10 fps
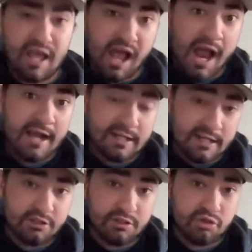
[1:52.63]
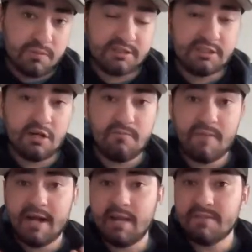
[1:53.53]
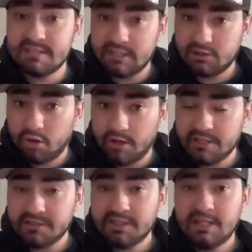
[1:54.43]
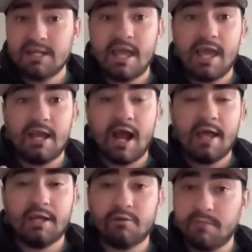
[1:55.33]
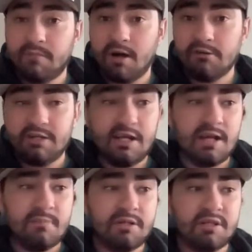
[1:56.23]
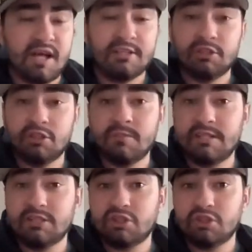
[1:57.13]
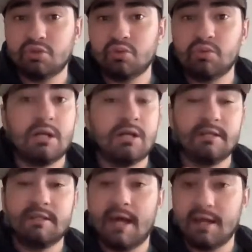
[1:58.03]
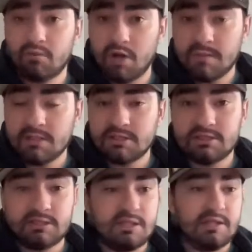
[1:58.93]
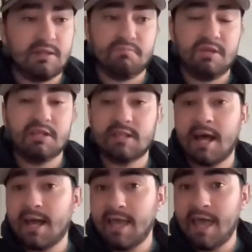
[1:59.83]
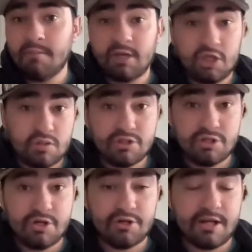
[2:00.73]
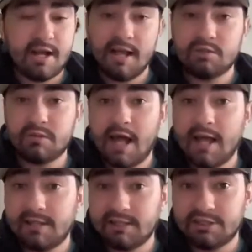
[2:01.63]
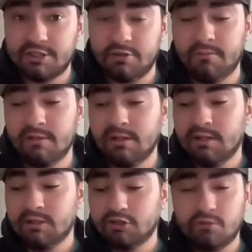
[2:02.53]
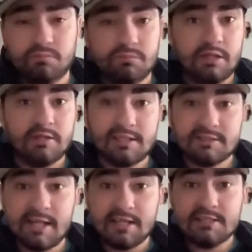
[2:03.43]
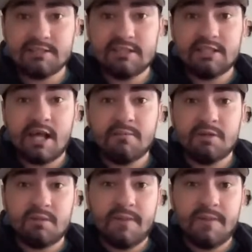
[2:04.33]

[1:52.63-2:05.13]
I didn't introduce myself. My name is Nick Torres, and I create pottery, and I turn them into dioramas because I am a huge nerd, and that's what I like to do. So that's exactly the scene I'm going to be